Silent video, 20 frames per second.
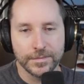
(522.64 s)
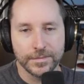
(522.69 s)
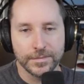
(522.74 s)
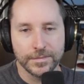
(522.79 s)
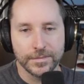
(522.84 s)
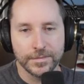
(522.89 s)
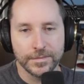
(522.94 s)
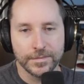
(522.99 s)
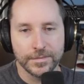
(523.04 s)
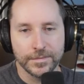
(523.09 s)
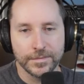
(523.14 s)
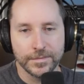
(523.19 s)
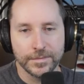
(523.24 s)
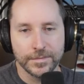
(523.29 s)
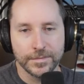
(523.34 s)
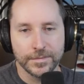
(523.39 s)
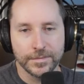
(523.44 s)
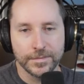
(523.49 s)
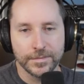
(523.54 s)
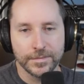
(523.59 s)

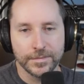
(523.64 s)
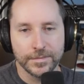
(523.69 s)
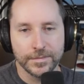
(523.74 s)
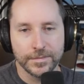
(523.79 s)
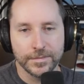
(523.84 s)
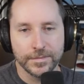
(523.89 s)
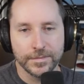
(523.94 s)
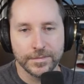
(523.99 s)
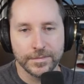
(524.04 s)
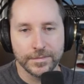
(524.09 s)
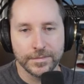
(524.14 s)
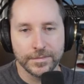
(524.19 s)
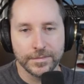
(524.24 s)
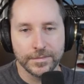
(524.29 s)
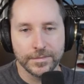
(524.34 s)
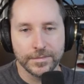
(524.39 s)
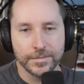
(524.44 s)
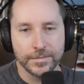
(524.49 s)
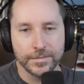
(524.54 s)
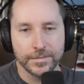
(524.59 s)

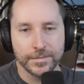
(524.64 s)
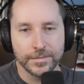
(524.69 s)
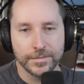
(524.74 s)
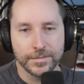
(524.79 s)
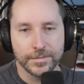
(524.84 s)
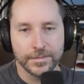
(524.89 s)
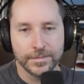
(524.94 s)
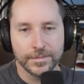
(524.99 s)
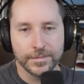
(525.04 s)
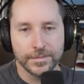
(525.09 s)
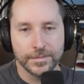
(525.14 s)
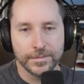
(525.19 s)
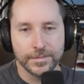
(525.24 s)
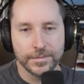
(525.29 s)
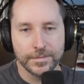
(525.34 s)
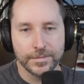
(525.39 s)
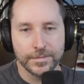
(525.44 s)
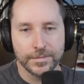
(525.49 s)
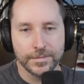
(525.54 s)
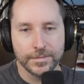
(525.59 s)

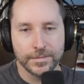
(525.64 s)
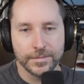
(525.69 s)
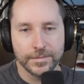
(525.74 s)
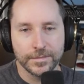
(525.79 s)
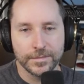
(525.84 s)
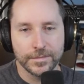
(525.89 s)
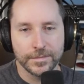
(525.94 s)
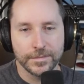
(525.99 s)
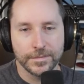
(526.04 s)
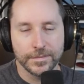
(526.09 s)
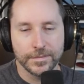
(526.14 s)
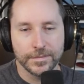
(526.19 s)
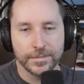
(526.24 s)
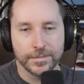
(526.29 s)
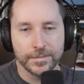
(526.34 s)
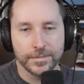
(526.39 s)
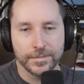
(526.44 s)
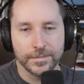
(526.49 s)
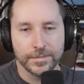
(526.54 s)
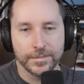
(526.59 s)

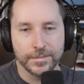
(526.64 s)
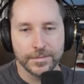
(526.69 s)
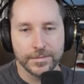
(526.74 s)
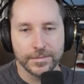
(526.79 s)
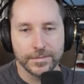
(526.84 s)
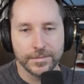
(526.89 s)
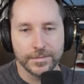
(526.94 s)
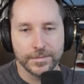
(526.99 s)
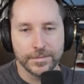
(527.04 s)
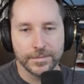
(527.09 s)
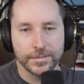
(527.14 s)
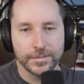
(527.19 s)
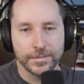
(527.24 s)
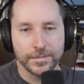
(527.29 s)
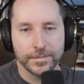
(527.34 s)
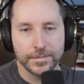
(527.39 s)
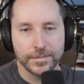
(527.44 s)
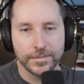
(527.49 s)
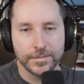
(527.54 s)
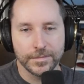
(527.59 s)

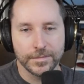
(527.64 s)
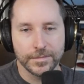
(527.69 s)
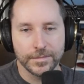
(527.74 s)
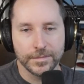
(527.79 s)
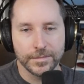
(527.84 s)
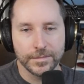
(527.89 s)
(not speaking)